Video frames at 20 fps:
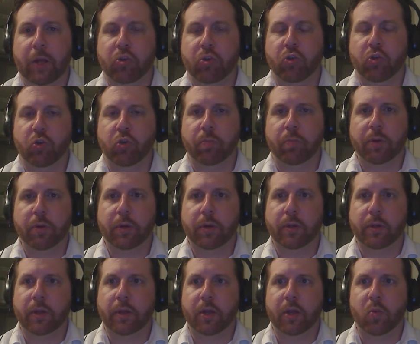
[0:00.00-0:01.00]
troop,
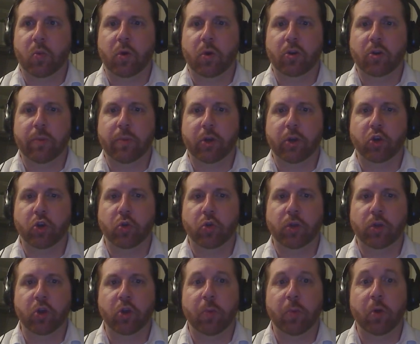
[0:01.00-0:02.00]
then you want to make sure
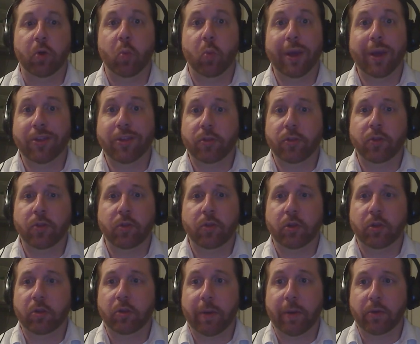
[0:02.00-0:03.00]
that your opponent wastes
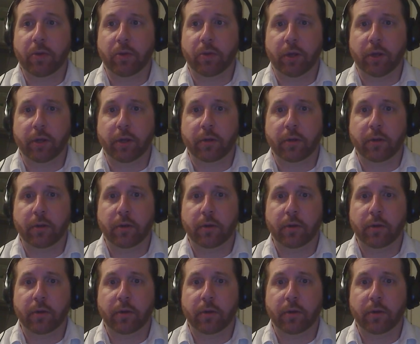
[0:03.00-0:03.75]
spells on it.